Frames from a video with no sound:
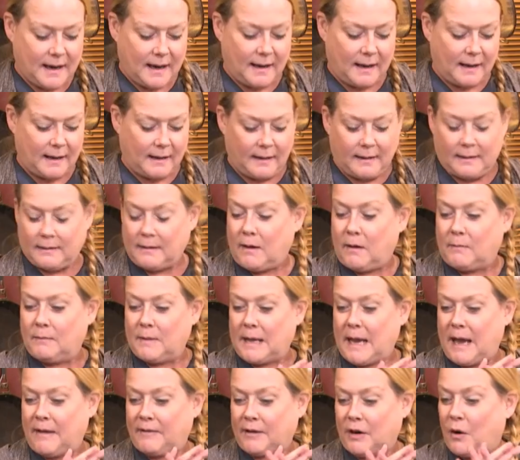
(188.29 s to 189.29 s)

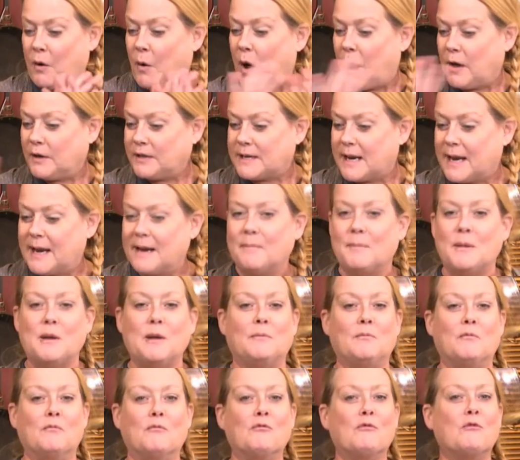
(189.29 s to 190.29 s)
have it go all day and
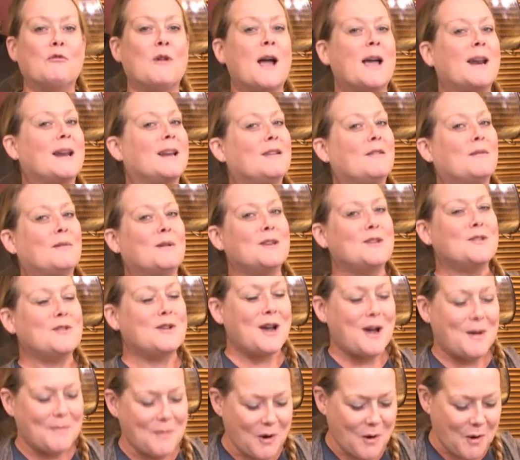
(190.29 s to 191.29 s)
be ready when you
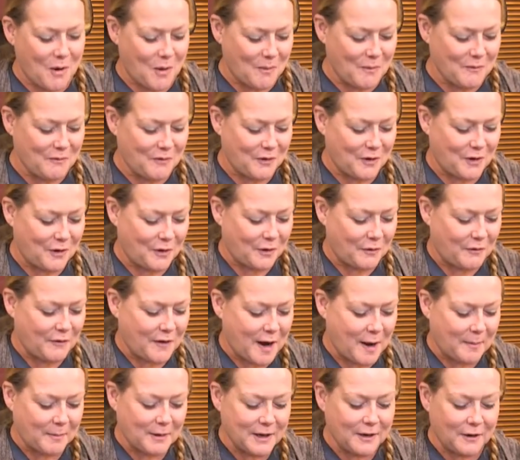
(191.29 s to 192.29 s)
come home for your
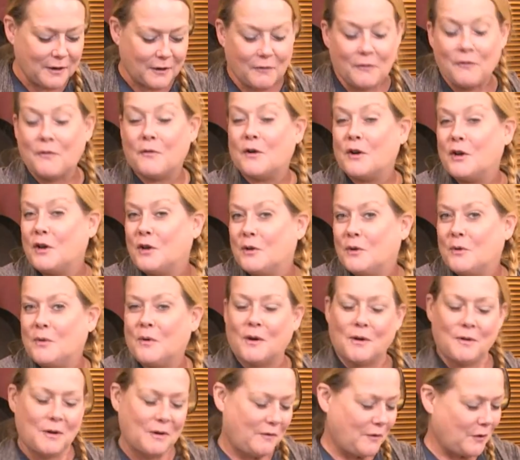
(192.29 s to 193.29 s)
family or for you
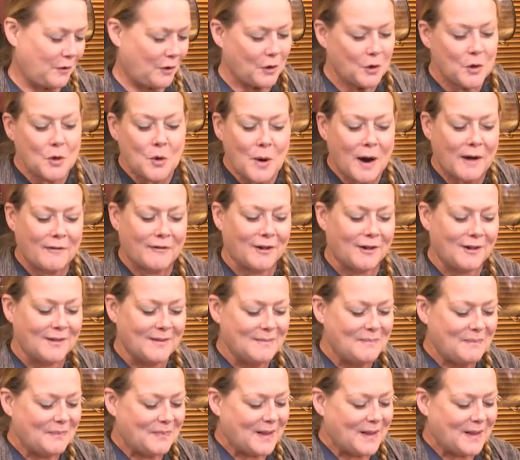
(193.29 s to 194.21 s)
or for whoever.